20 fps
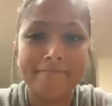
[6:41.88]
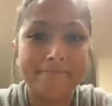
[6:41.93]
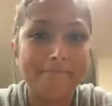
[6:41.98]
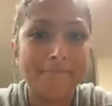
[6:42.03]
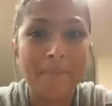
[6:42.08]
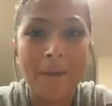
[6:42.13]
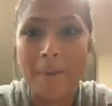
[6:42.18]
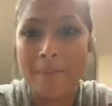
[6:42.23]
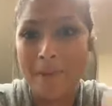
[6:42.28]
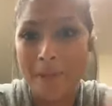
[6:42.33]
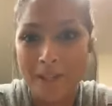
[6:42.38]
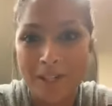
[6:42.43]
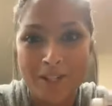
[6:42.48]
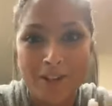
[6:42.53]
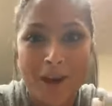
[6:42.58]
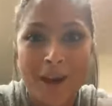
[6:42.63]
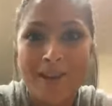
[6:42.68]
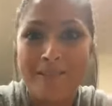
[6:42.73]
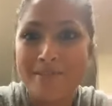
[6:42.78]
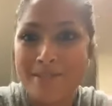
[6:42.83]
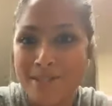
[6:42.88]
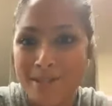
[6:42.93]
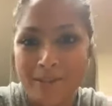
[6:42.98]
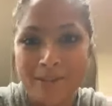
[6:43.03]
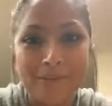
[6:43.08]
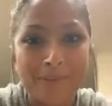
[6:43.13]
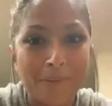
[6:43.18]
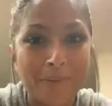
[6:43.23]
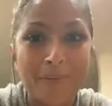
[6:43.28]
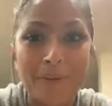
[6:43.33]
maybe the drive to
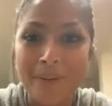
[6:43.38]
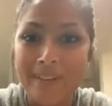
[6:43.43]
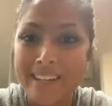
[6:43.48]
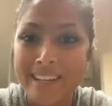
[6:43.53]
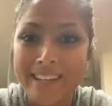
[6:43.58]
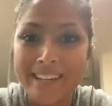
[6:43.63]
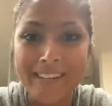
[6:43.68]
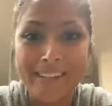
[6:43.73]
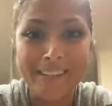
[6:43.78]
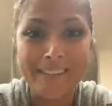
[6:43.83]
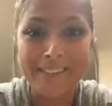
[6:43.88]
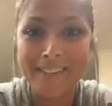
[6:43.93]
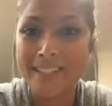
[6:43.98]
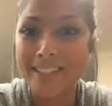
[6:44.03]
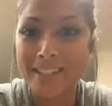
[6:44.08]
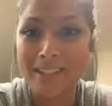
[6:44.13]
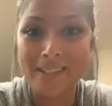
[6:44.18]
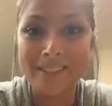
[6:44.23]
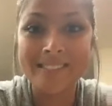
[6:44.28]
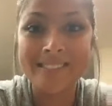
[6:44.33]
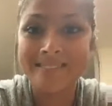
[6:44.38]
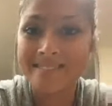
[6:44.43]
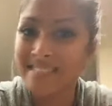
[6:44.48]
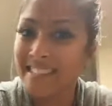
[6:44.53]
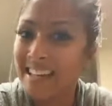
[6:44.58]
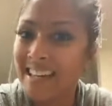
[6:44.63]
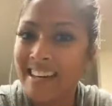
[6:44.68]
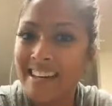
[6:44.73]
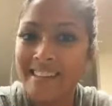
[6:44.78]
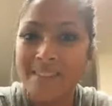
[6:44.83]
and from Orlando, you know,
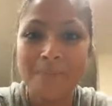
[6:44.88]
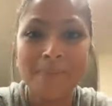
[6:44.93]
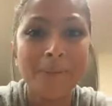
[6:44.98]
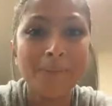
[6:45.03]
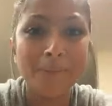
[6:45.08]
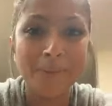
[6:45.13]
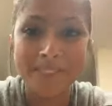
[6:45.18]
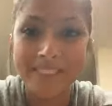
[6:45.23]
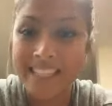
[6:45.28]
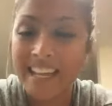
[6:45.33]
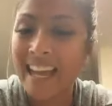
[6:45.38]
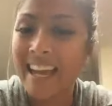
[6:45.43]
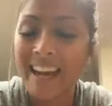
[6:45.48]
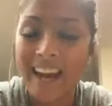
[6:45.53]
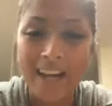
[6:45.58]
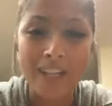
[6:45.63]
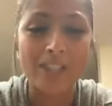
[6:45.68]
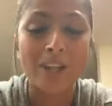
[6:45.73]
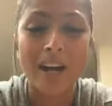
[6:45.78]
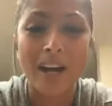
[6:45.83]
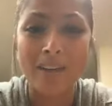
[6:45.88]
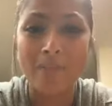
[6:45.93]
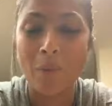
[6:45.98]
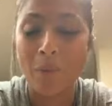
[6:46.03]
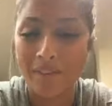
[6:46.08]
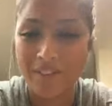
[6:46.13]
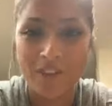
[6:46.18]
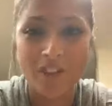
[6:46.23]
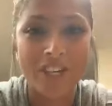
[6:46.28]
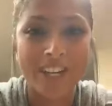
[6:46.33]
how people cannot drive
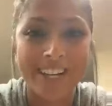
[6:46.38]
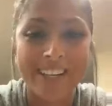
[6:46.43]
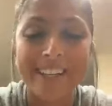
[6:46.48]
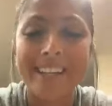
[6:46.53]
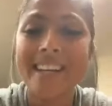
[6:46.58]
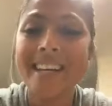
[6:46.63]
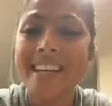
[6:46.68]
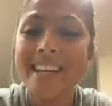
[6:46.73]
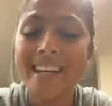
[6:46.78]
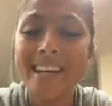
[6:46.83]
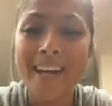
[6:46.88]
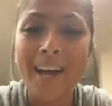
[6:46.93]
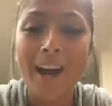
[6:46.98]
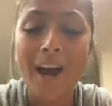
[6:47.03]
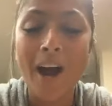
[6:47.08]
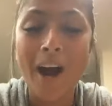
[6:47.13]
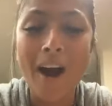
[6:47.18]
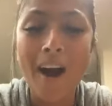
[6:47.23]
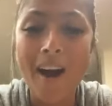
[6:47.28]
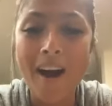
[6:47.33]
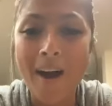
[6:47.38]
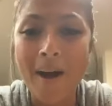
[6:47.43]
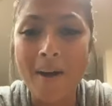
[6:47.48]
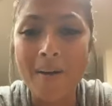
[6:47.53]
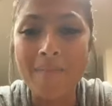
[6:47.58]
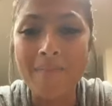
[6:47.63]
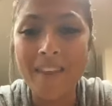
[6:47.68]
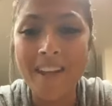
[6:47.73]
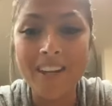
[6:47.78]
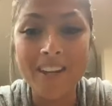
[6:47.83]
worth shit.
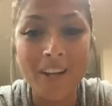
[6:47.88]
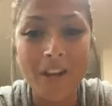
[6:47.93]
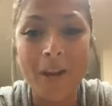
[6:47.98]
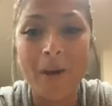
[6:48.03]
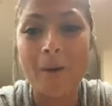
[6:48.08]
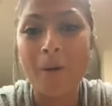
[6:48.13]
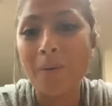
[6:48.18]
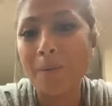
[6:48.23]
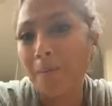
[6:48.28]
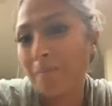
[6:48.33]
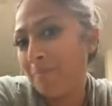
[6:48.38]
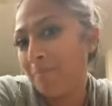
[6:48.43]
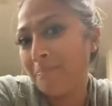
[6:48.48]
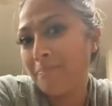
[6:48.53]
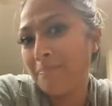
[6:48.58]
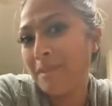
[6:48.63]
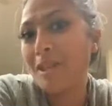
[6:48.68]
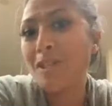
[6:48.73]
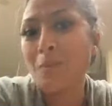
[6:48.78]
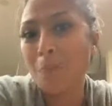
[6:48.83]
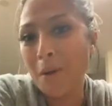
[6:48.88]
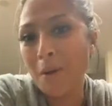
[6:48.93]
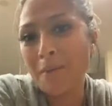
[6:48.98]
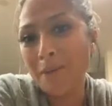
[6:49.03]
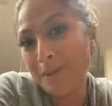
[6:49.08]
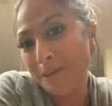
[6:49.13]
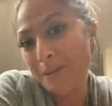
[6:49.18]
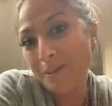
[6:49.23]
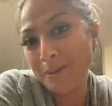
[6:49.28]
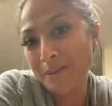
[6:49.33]
And you know, that's
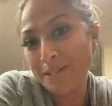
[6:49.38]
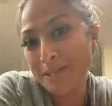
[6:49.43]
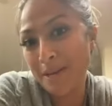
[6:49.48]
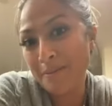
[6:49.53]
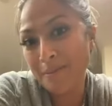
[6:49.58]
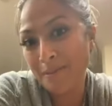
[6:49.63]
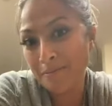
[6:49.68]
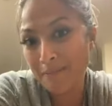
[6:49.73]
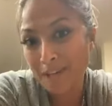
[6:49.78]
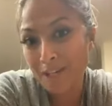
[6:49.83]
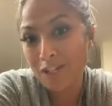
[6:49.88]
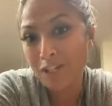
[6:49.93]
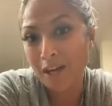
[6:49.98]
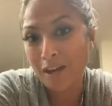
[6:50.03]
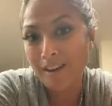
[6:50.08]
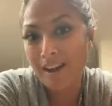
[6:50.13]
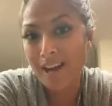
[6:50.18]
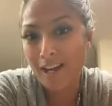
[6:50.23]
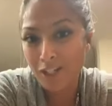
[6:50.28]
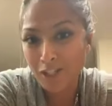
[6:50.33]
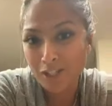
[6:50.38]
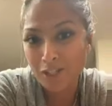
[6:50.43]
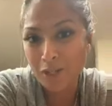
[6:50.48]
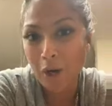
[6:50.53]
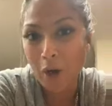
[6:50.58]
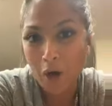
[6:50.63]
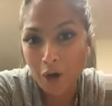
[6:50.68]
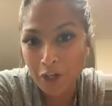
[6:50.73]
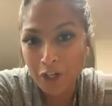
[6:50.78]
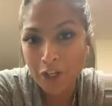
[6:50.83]
probably the only time that me and John
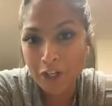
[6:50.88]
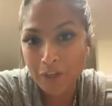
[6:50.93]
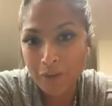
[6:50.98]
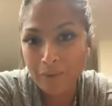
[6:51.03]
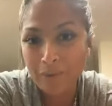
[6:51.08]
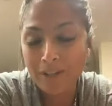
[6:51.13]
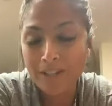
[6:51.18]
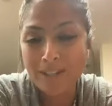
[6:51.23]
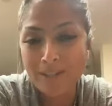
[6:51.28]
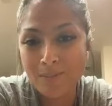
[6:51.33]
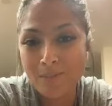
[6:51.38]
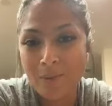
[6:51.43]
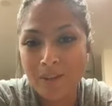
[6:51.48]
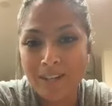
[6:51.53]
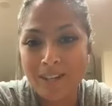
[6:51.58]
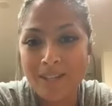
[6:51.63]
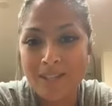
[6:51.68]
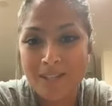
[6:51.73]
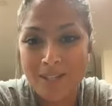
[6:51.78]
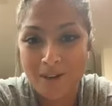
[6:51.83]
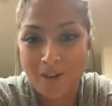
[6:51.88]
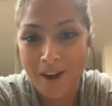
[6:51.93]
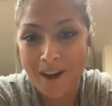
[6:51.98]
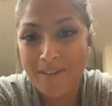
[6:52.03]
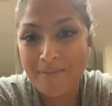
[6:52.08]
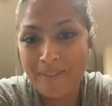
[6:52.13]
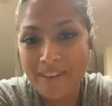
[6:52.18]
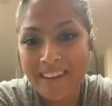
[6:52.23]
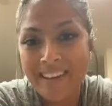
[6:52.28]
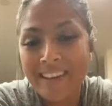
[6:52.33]
actually argue is when he's
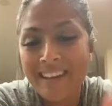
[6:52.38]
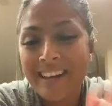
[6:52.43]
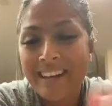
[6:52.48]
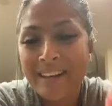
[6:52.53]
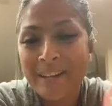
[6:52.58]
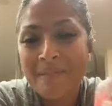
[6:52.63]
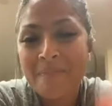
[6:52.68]
driving,